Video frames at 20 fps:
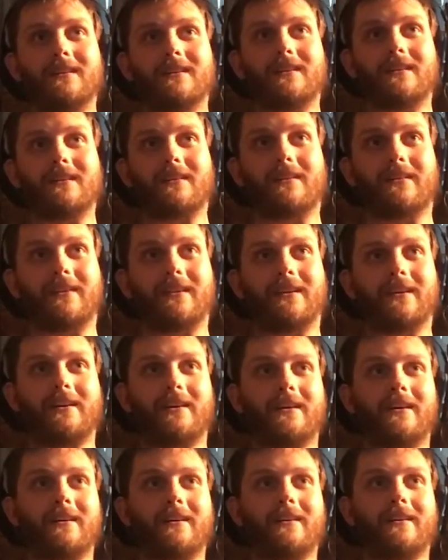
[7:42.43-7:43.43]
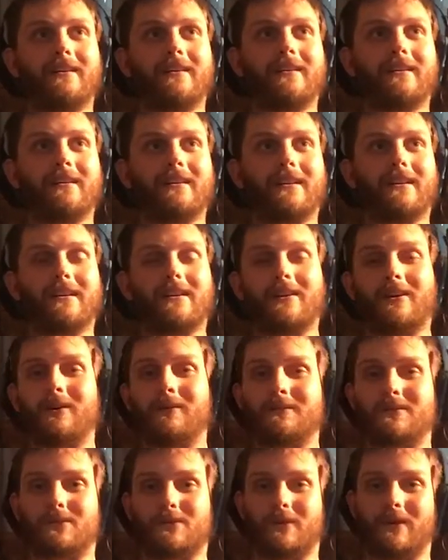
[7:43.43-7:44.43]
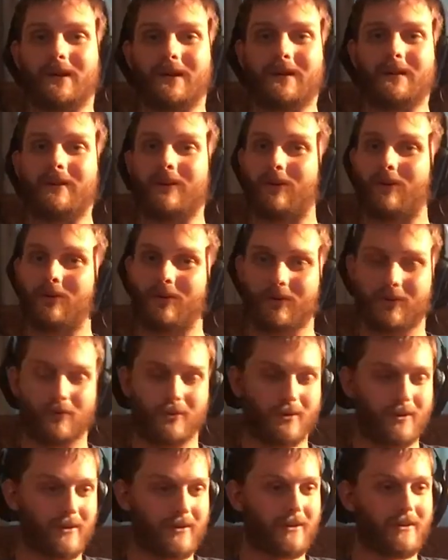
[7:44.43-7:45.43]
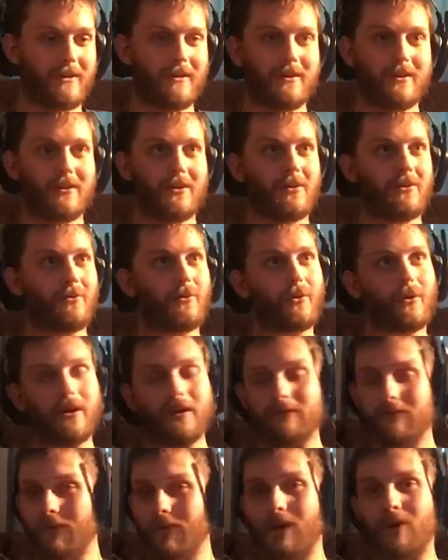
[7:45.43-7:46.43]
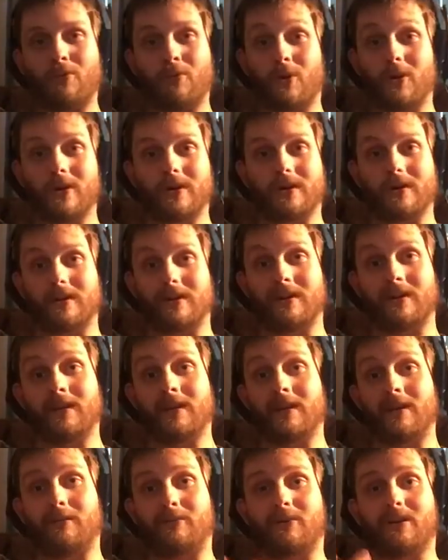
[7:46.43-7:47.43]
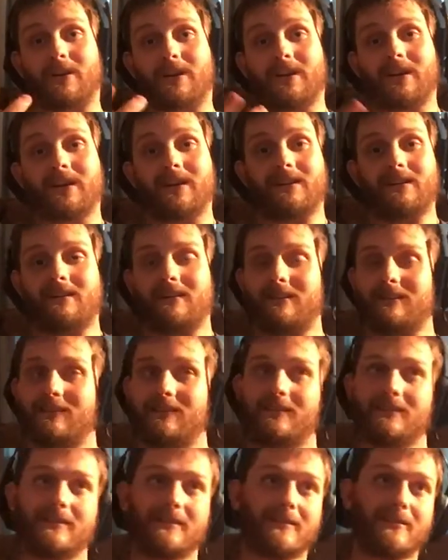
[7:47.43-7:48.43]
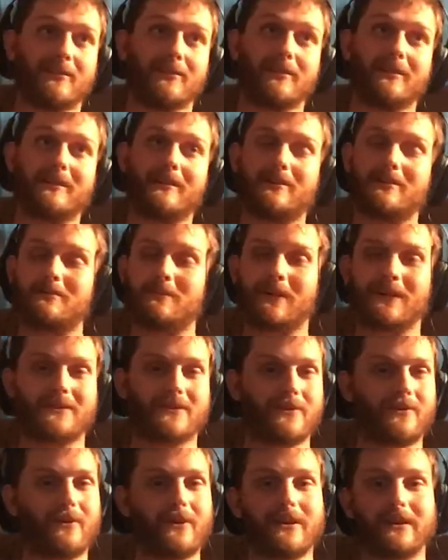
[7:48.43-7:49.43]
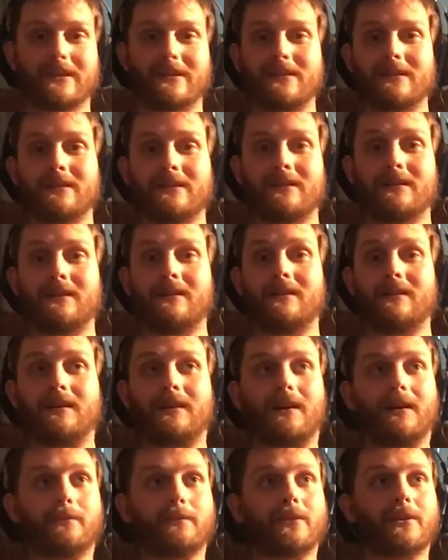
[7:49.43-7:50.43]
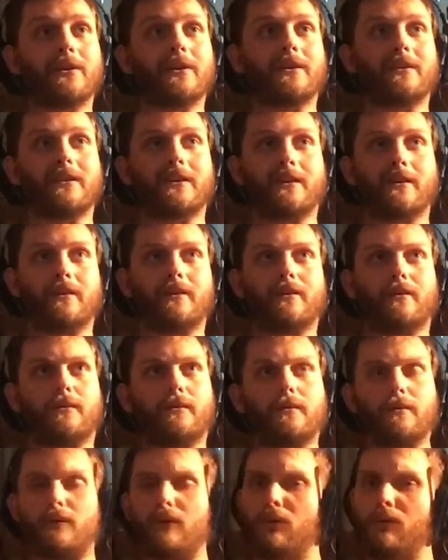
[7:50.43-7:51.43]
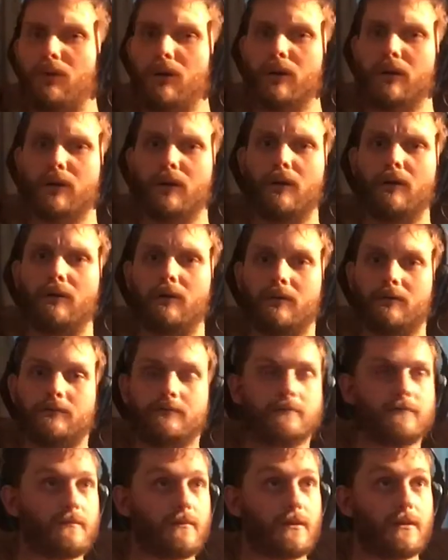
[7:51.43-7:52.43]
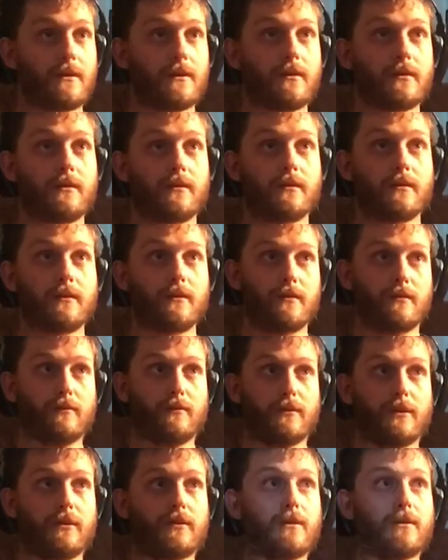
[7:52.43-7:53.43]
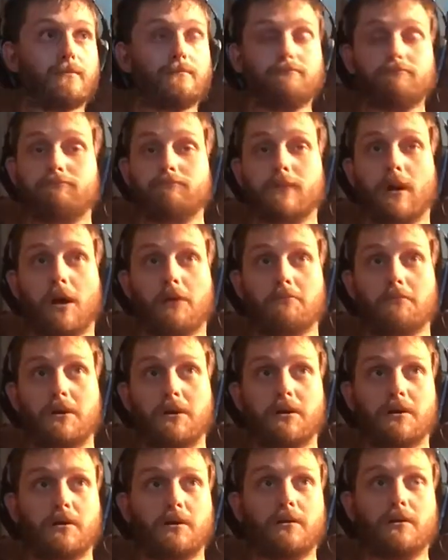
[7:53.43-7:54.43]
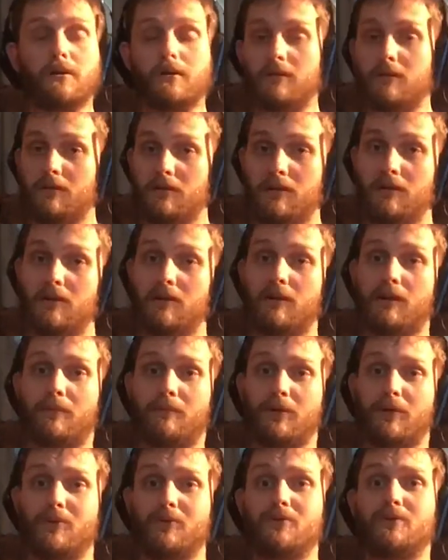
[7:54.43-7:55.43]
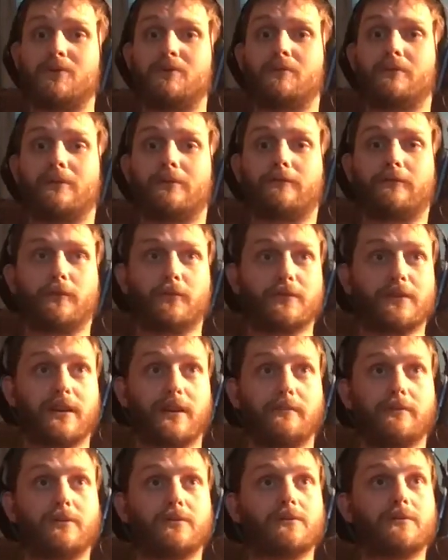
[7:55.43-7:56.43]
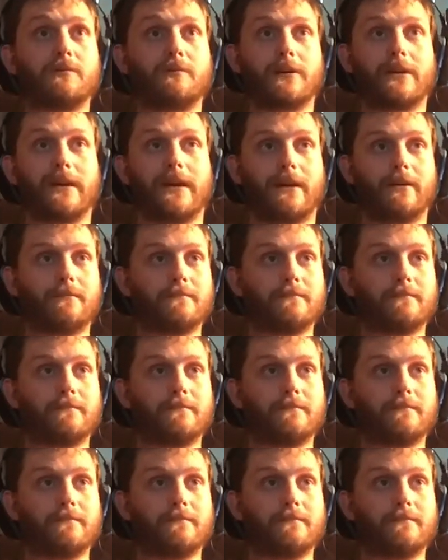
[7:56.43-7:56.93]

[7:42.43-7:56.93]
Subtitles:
that it comes when I can go into work, wherever I'm working. I'm like, hey, you know what? Here's my 2 weeks. I'm done. And they go, well, where are you going? Well, I'm a YouTuber, full-time YouTuber now.